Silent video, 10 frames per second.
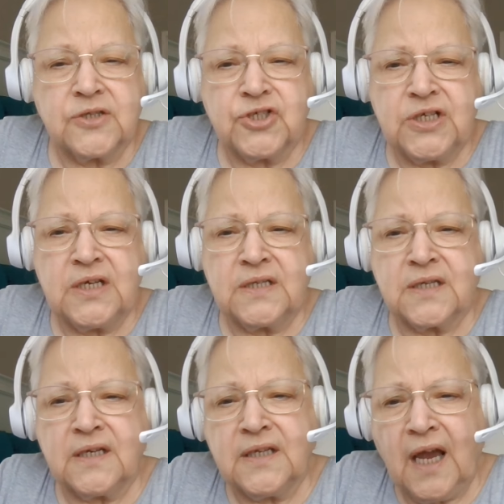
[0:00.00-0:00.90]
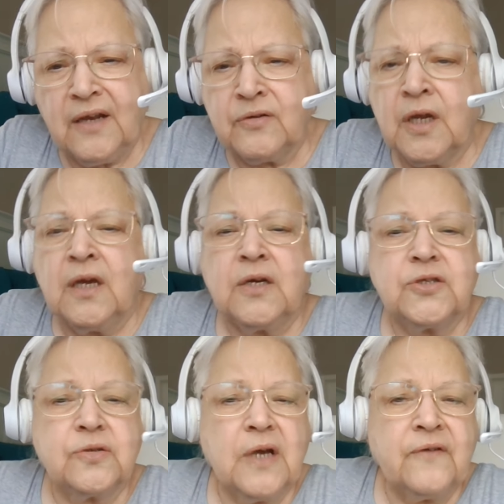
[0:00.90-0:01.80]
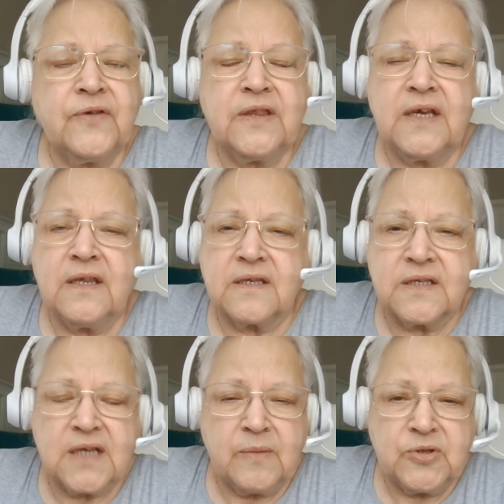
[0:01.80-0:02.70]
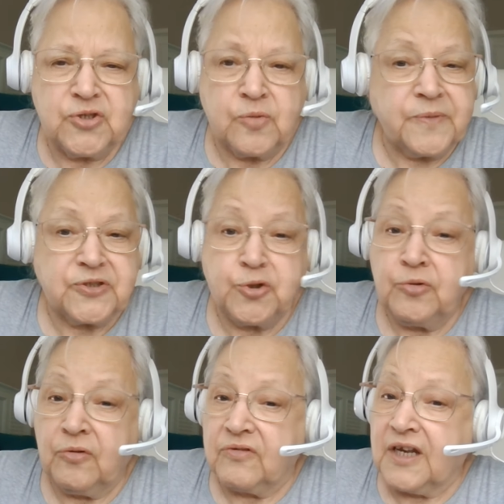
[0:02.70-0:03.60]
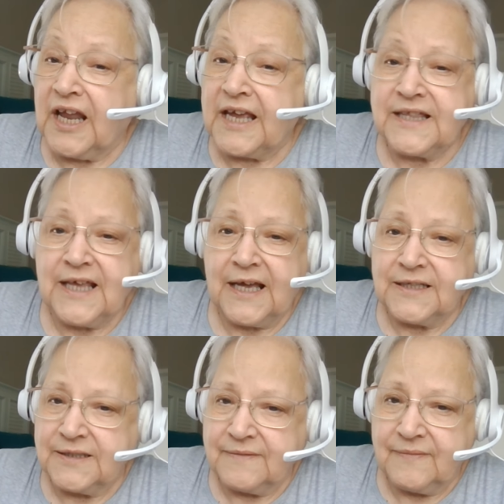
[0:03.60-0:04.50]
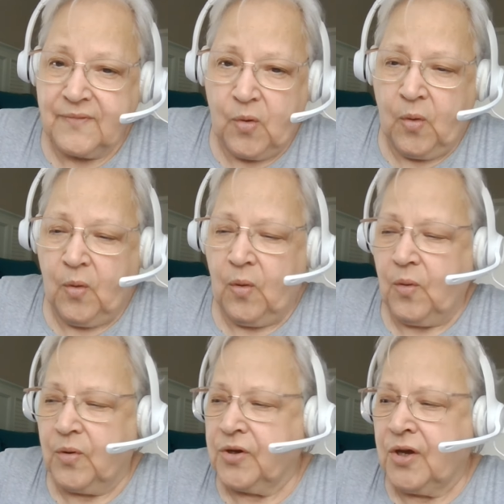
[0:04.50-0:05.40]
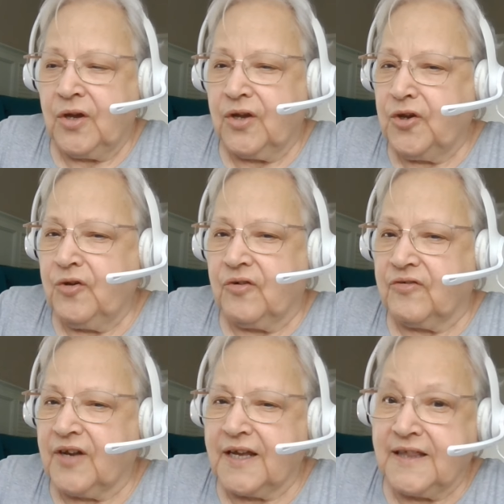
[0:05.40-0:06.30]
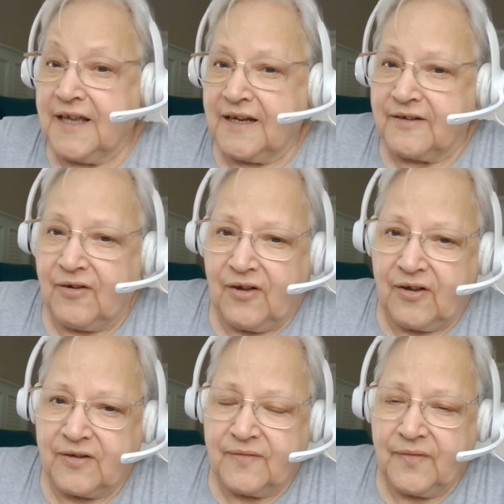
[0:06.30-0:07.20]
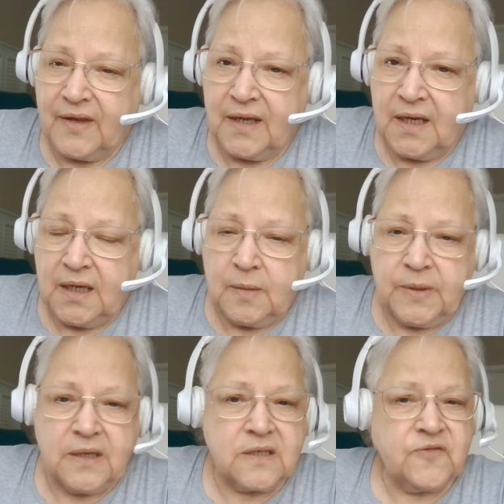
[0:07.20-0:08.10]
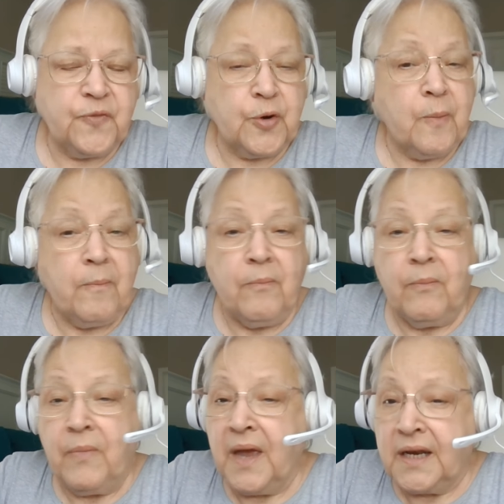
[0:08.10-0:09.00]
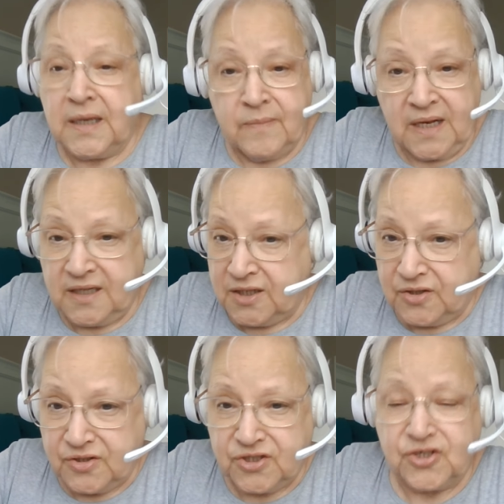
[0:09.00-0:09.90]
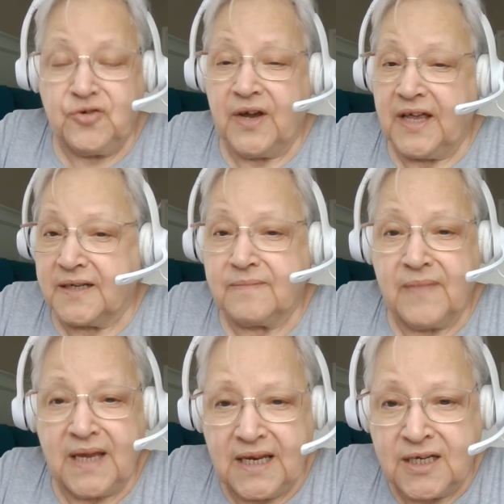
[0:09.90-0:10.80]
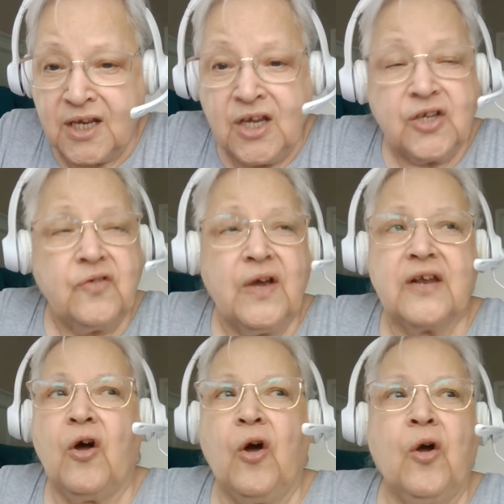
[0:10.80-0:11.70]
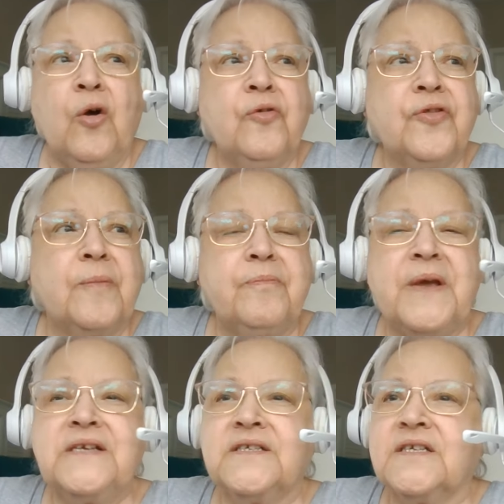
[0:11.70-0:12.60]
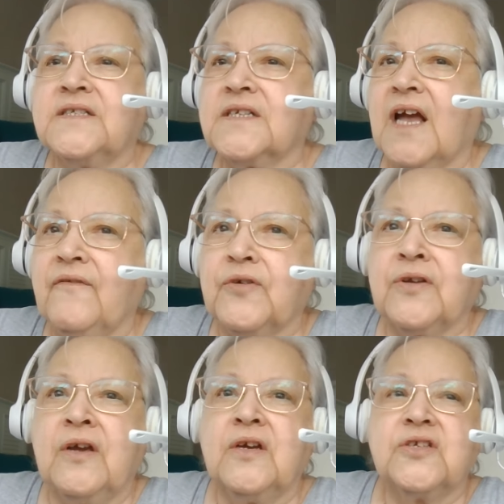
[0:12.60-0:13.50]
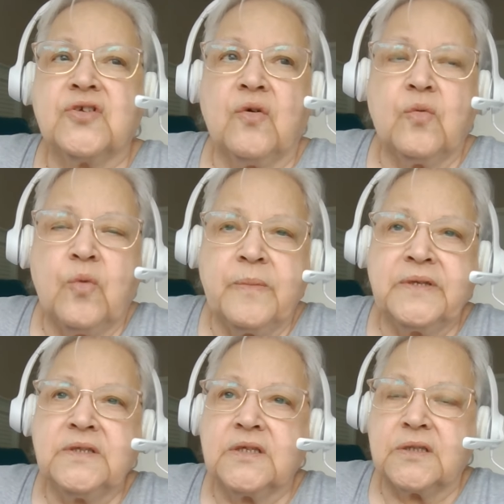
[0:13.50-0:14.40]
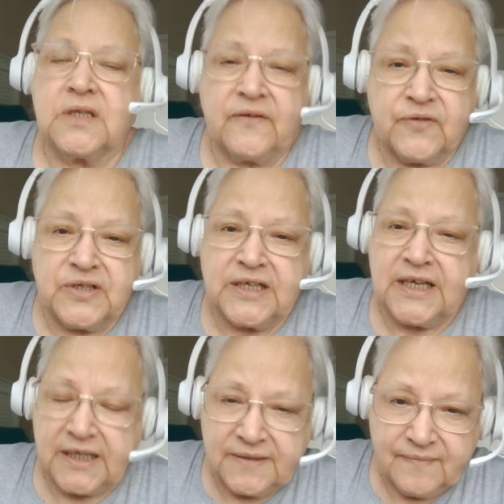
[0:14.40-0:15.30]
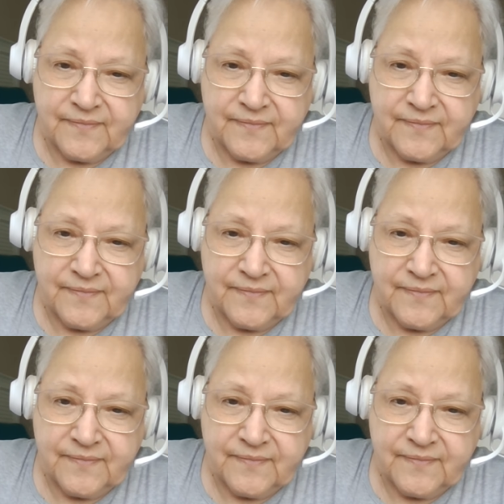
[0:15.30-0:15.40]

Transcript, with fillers: she is entitled to everything the same as you, but you don't like that. Oh, you don't like that at all because for many, many years you had it made. You had all the bases covered so a woman could never get in.